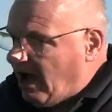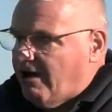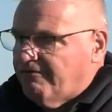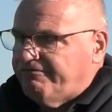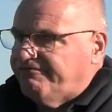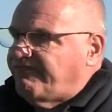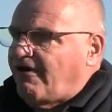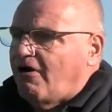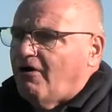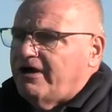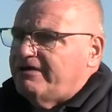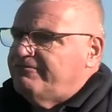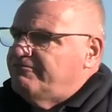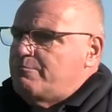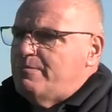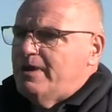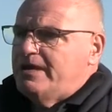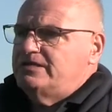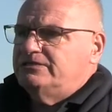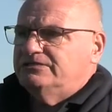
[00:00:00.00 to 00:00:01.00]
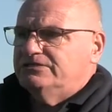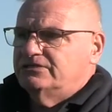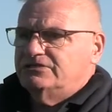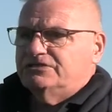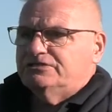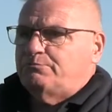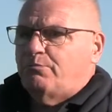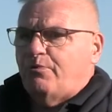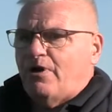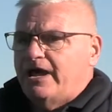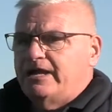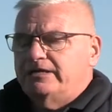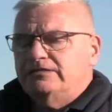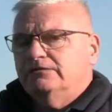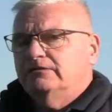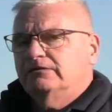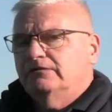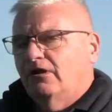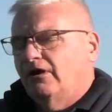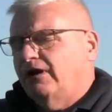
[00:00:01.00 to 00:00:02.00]
A 5 metre
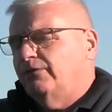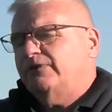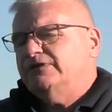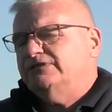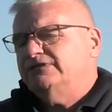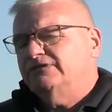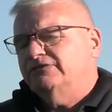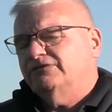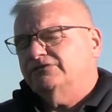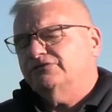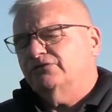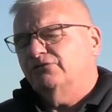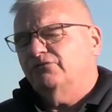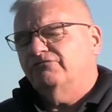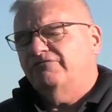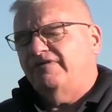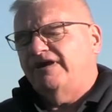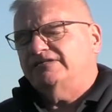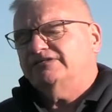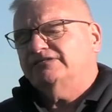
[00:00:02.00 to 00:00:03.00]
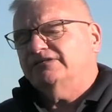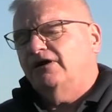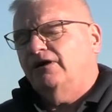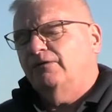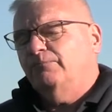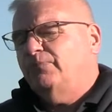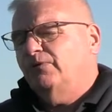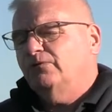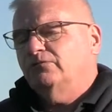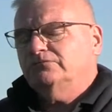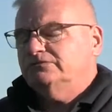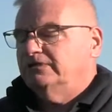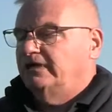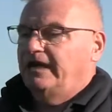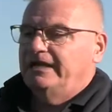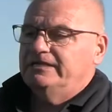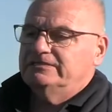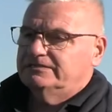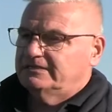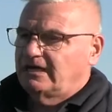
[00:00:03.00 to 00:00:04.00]
spread, like we do the soil vest samples,
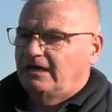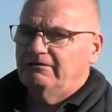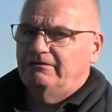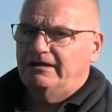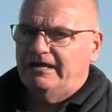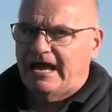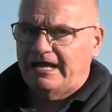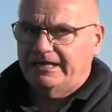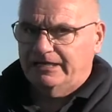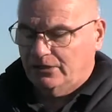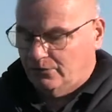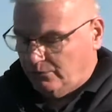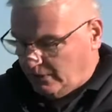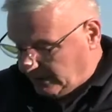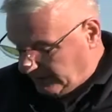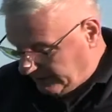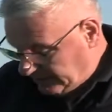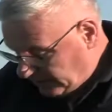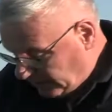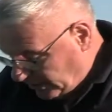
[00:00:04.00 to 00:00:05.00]
is totally adequate.